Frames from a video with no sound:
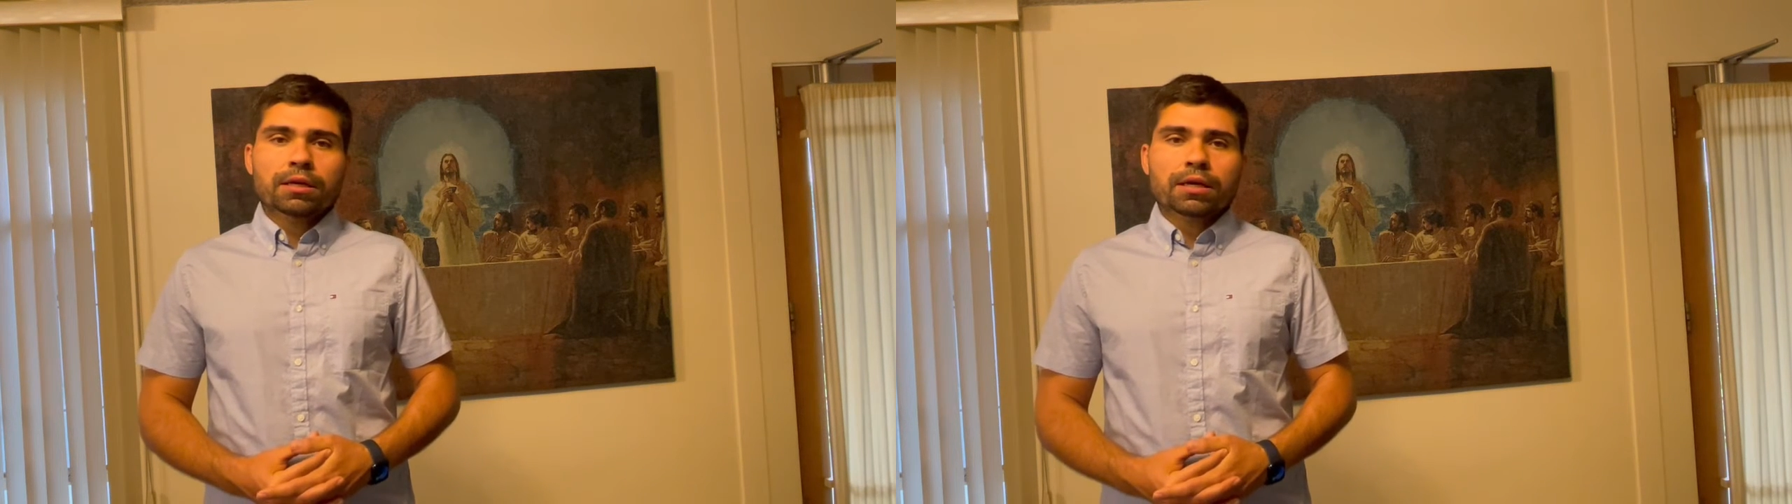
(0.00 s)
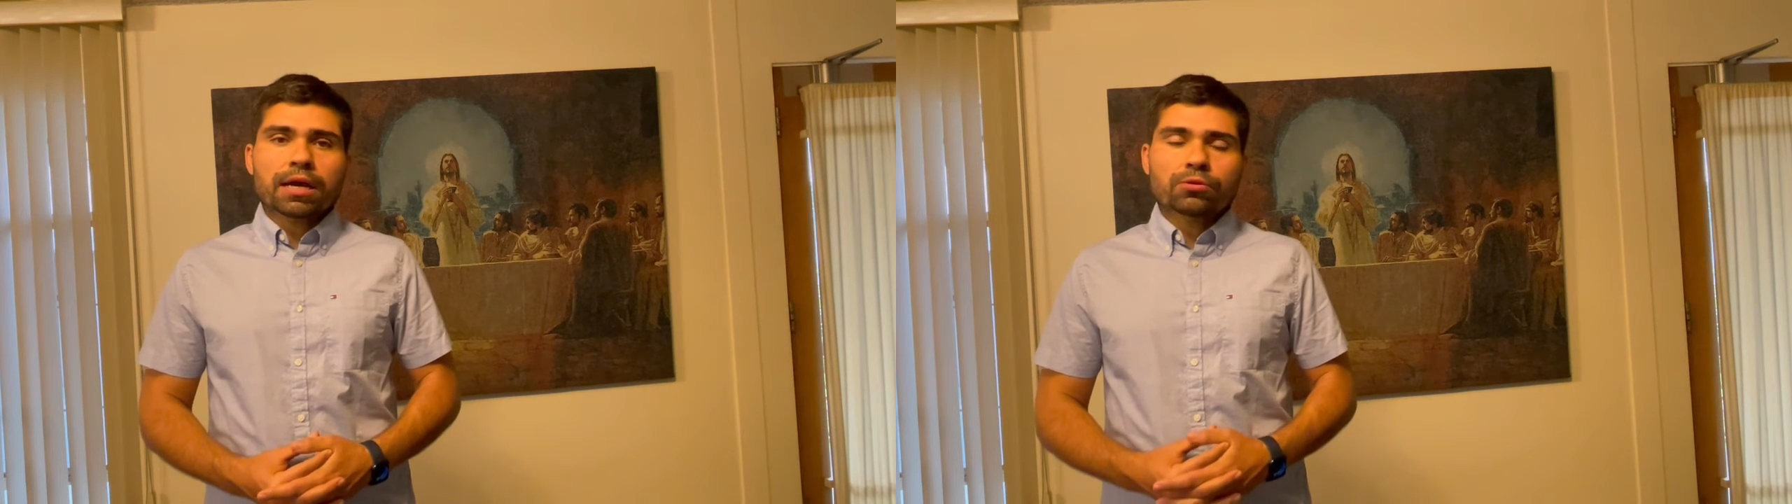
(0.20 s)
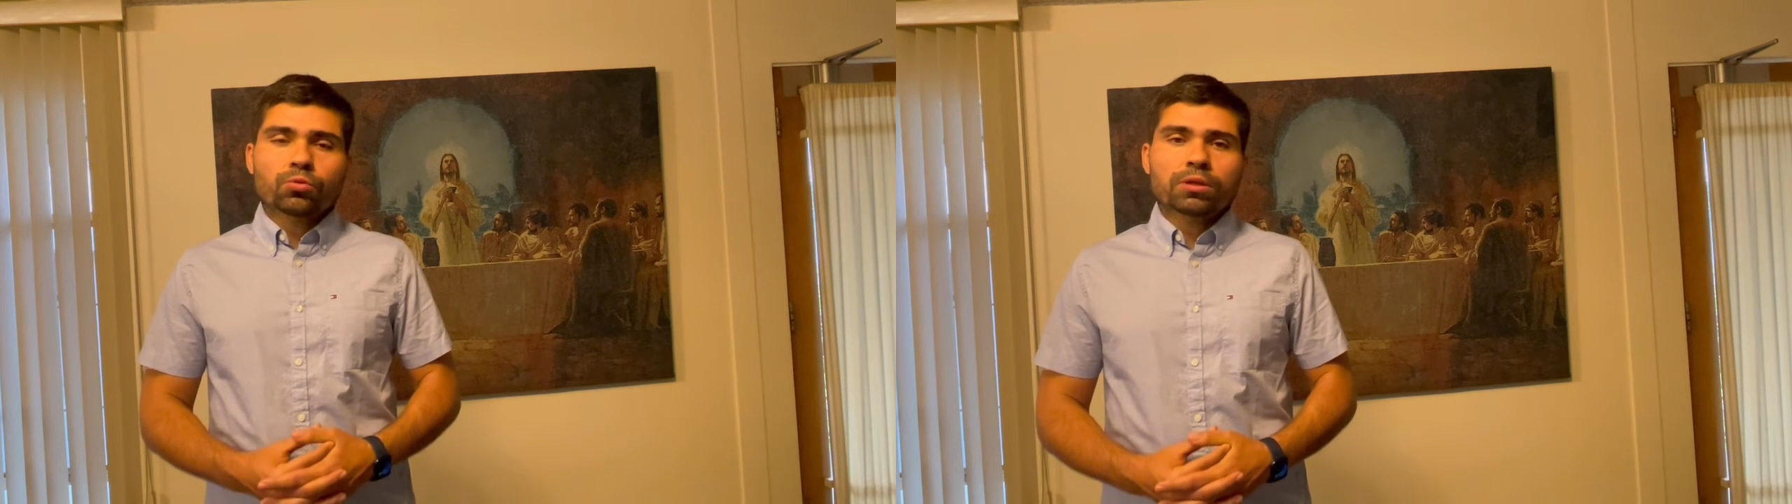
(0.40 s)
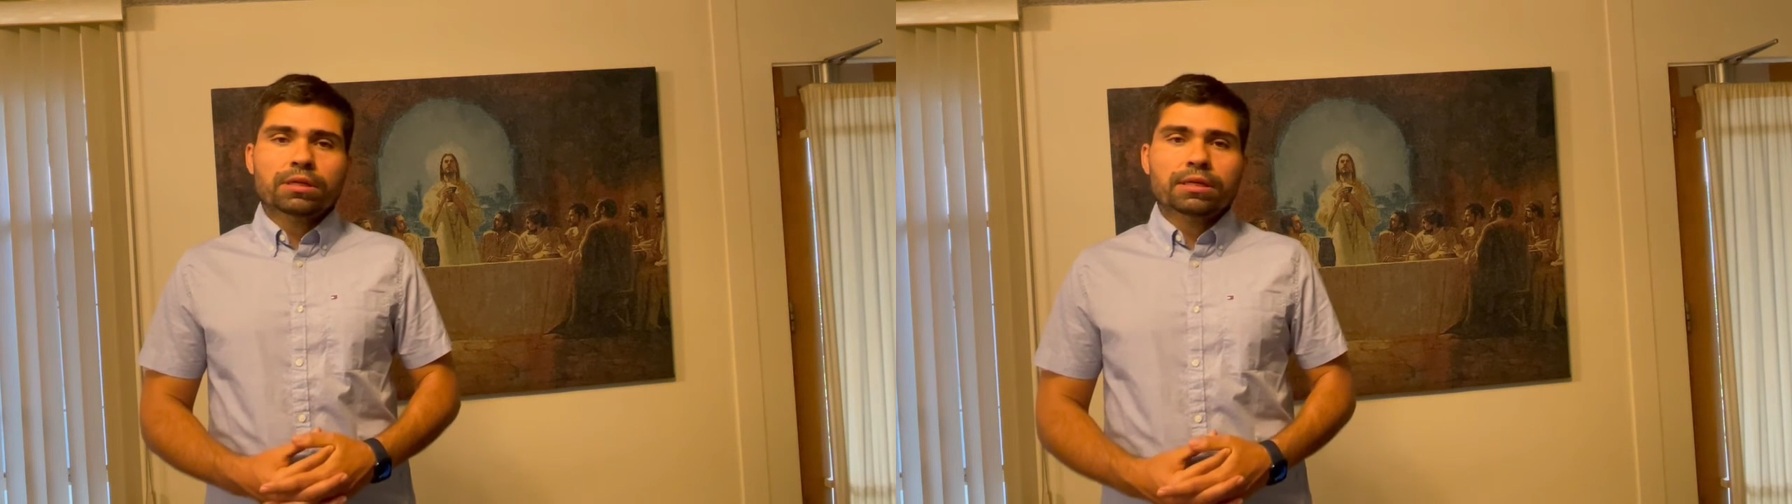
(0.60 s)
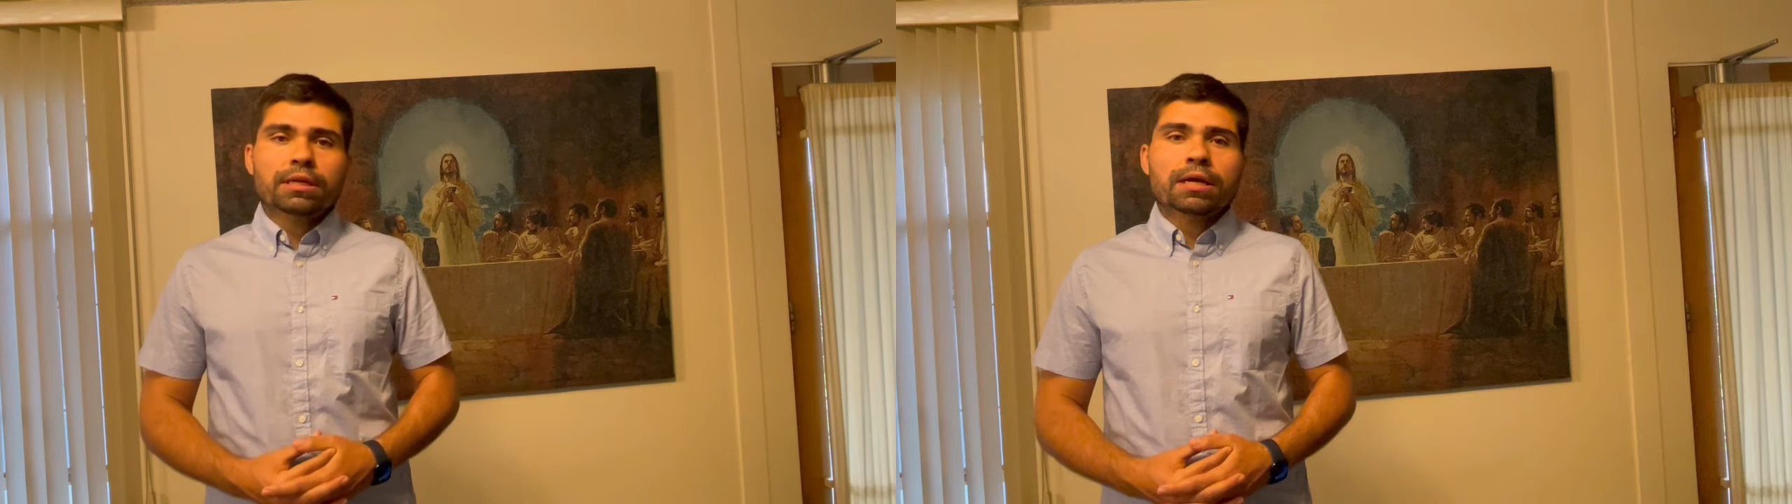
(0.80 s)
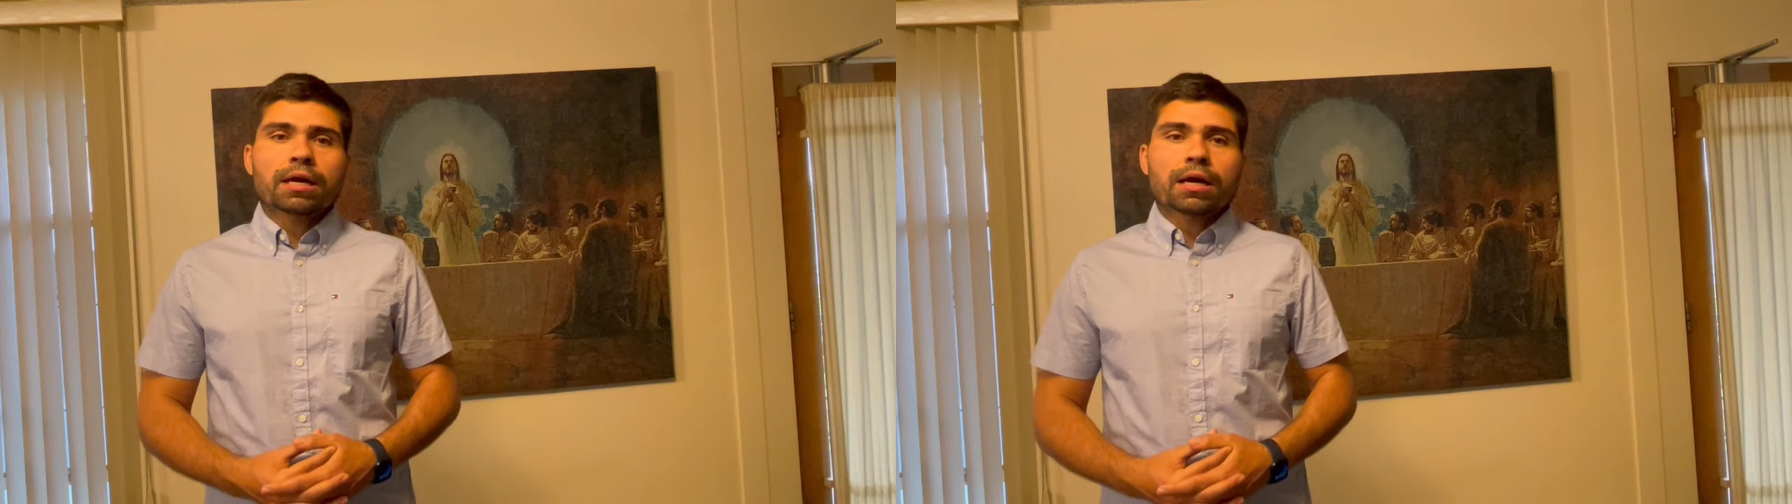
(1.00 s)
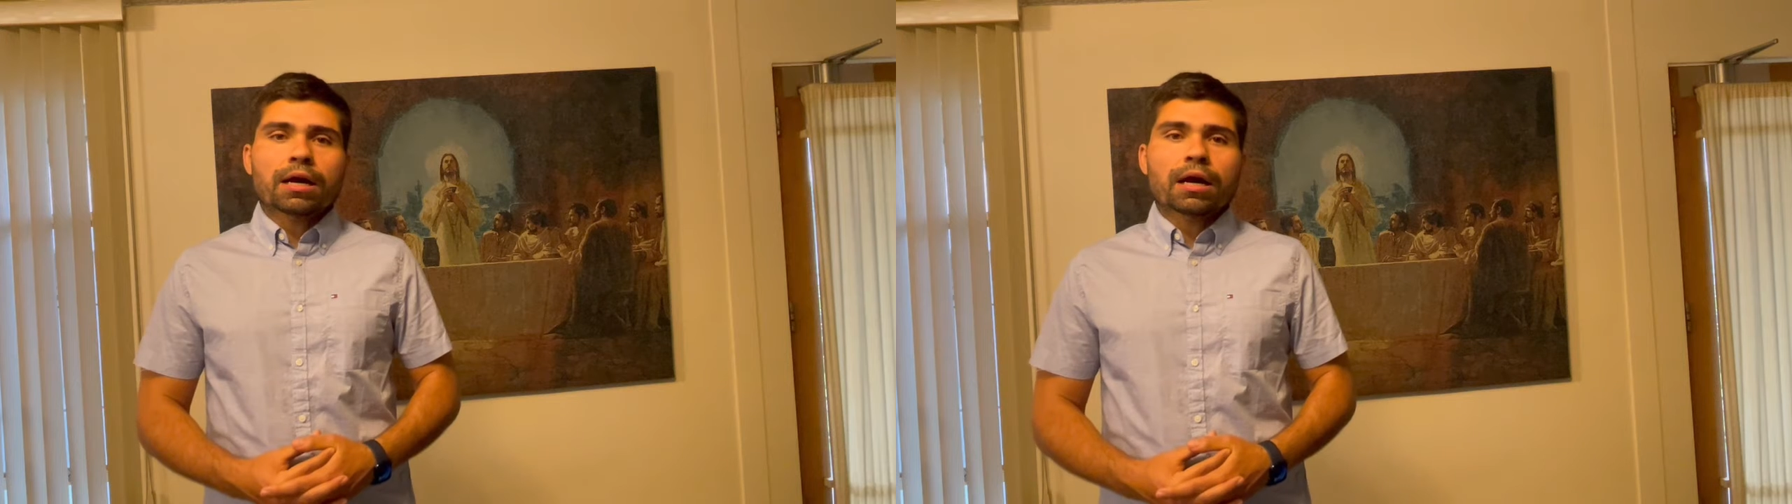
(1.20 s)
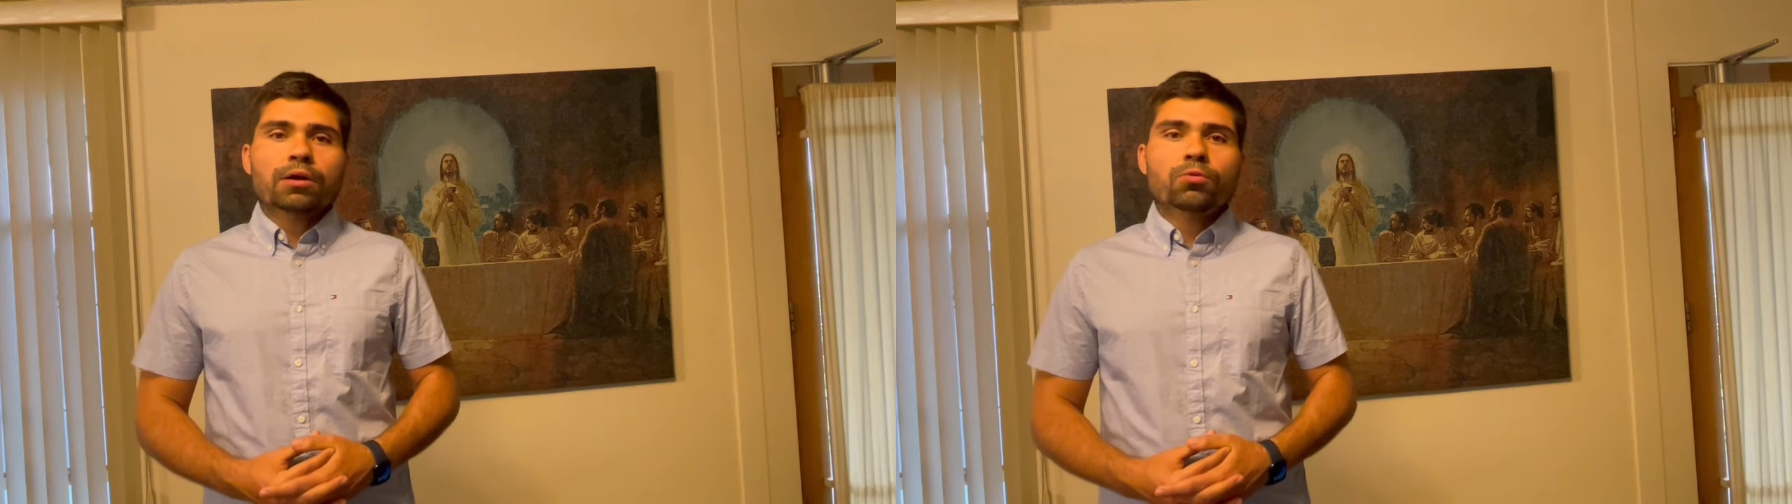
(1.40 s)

God willing, I